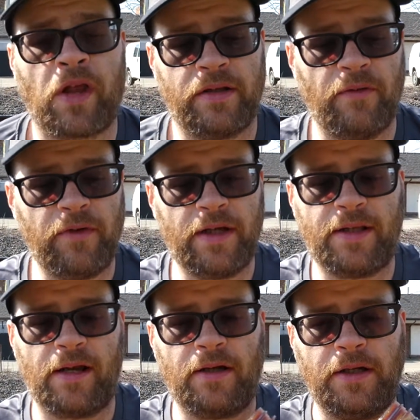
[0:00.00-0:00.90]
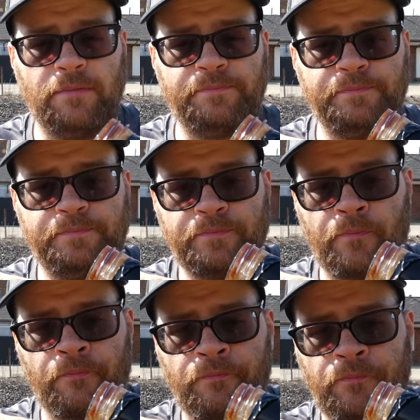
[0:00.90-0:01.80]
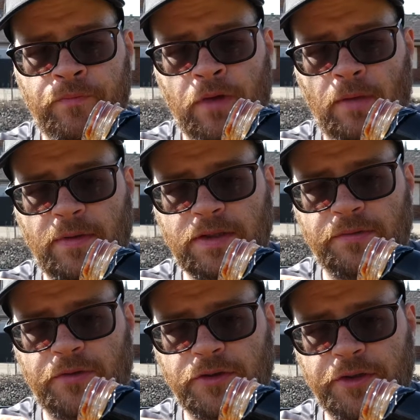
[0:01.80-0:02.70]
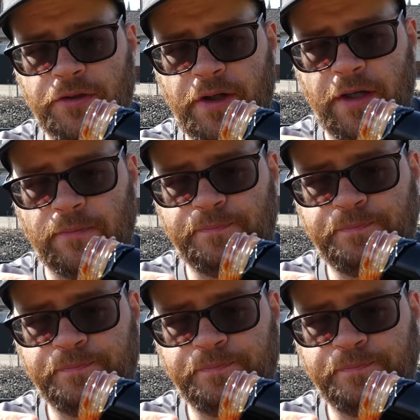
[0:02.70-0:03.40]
Definitely get that honey. It is the first ingredient.